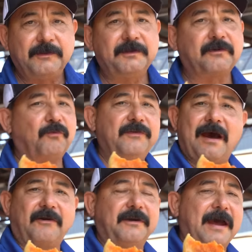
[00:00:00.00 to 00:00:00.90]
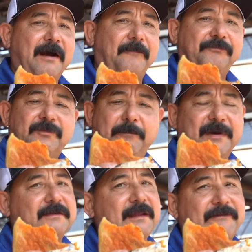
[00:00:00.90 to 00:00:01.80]
These are without a doubt the
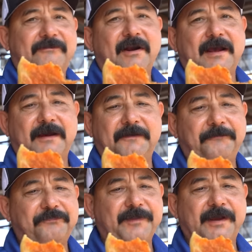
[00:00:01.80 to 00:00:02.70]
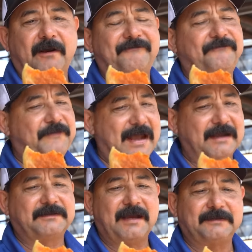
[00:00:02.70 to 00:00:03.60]
best I've ever had. They are
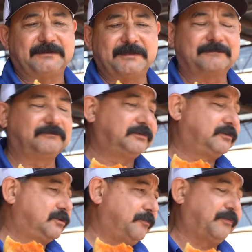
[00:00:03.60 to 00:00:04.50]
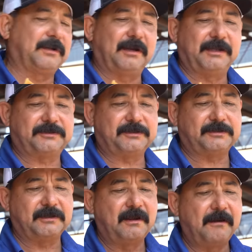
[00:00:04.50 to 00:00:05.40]
fantastic, super delicious,
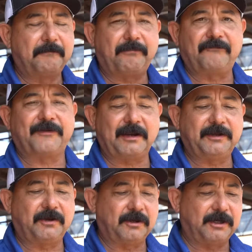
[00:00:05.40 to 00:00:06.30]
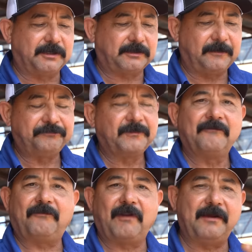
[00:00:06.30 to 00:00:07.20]
perfectly cooked,
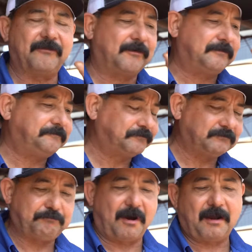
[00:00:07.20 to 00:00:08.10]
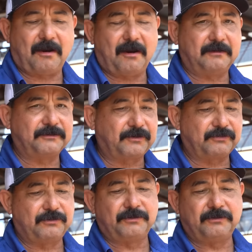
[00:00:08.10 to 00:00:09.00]
flavor, spot on,
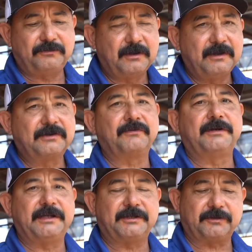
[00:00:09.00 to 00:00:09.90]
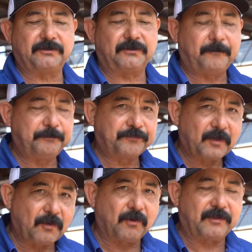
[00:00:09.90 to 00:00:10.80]
true traditional
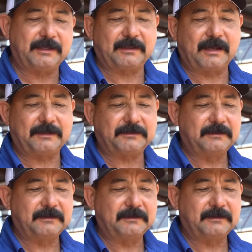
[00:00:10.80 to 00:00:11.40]
gorditas.